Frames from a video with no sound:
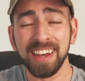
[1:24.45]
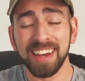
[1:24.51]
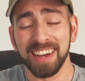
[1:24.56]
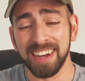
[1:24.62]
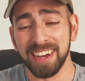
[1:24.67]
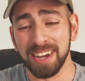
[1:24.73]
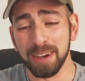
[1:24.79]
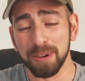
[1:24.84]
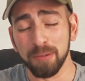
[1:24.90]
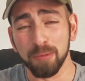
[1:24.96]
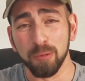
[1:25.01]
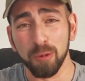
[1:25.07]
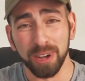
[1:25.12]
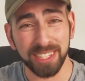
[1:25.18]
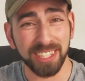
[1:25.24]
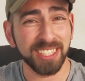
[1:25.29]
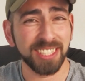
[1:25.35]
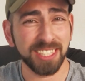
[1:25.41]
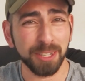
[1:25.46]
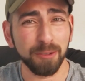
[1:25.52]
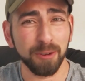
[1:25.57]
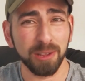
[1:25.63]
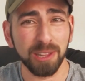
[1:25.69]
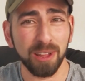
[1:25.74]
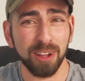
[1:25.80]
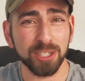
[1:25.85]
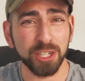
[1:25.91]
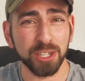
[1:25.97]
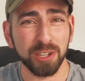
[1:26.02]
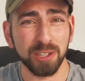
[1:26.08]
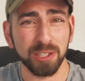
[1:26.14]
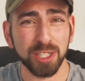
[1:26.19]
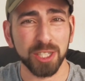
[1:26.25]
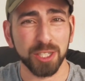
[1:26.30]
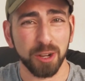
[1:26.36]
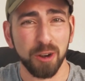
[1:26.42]
what a
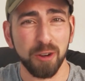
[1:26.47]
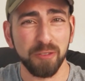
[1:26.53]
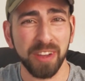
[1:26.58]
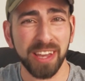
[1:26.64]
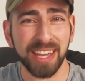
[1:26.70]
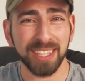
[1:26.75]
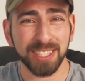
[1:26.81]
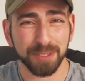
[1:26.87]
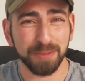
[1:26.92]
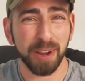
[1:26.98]
serological survey is.